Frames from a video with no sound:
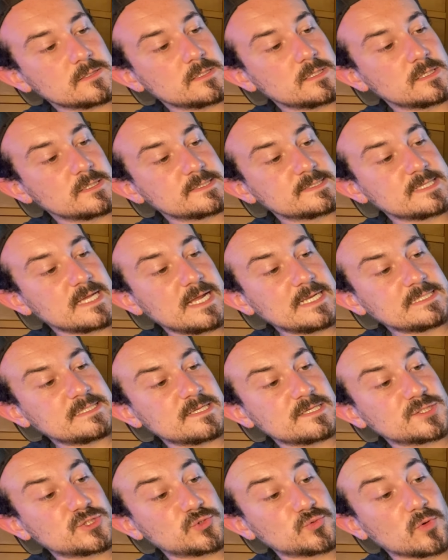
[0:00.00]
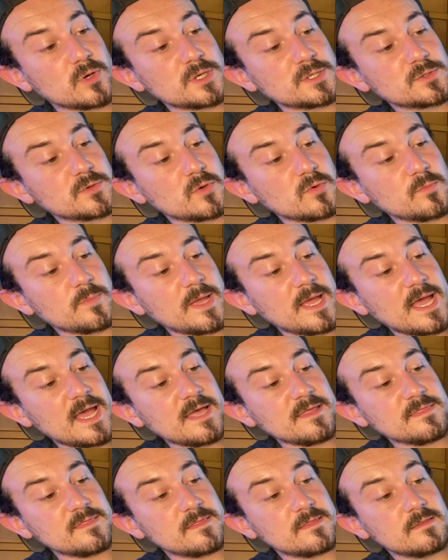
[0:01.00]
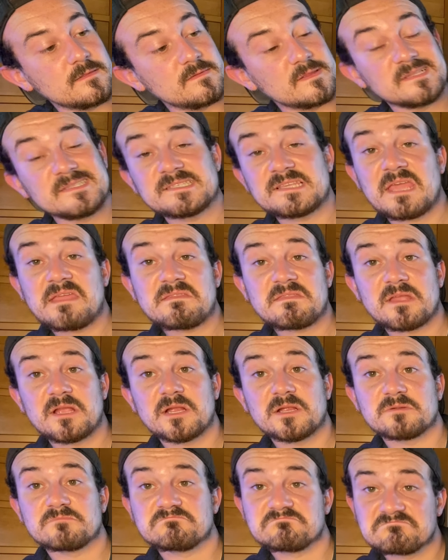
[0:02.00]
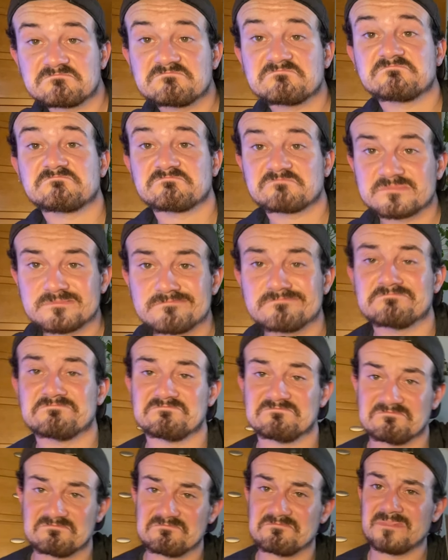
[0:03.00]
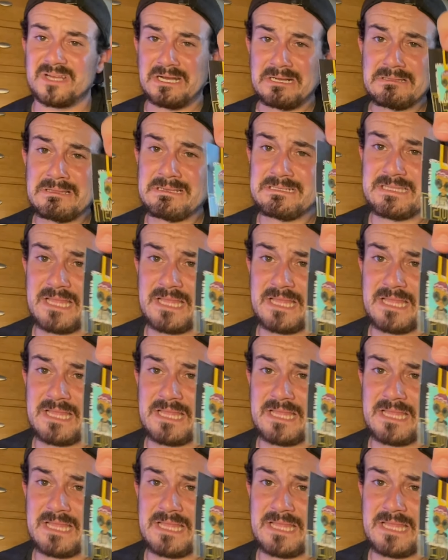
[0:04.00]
on the side it says, draw your own path, then skate there. I like